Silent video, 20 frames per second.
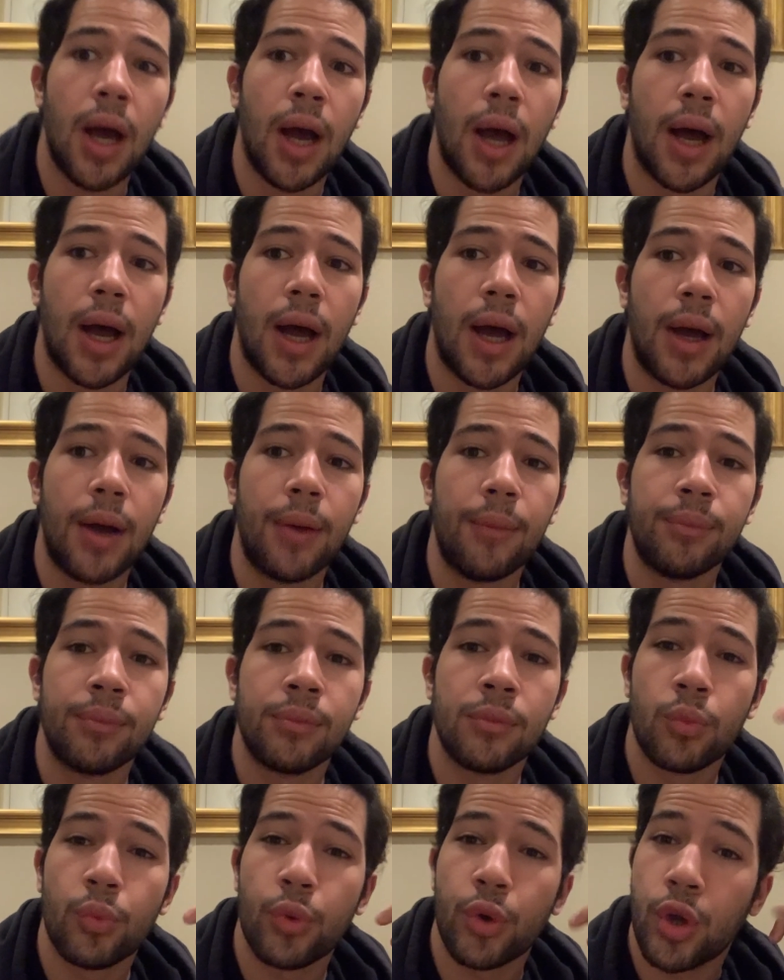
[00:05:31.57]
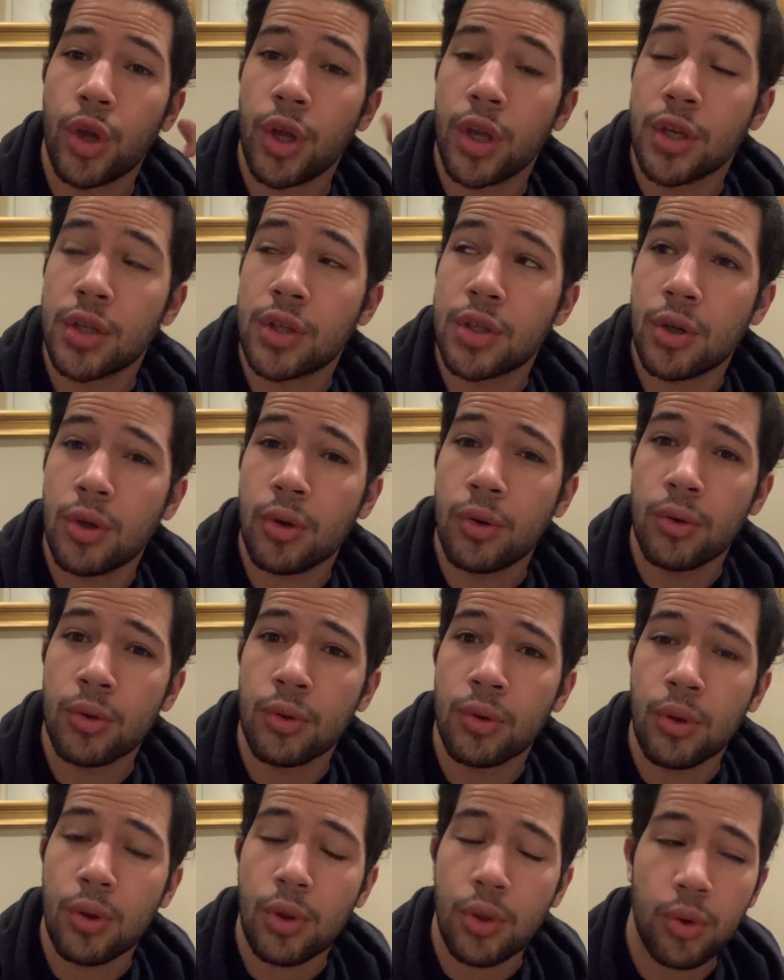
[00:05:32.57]
Um we're going to
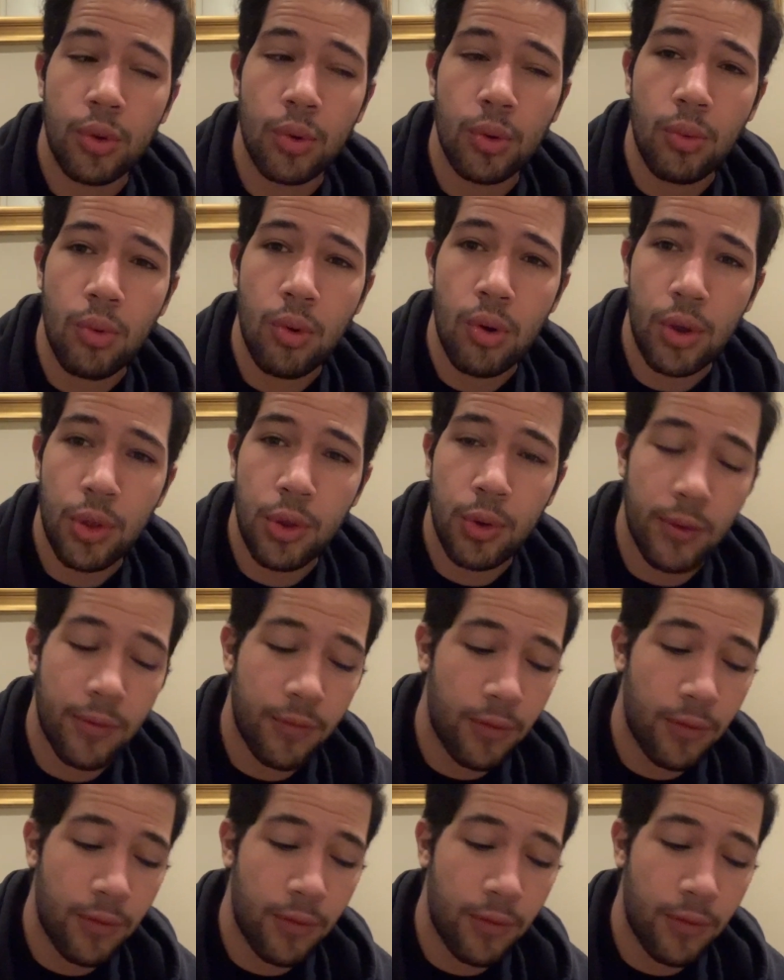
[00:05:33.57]
go through a walk through a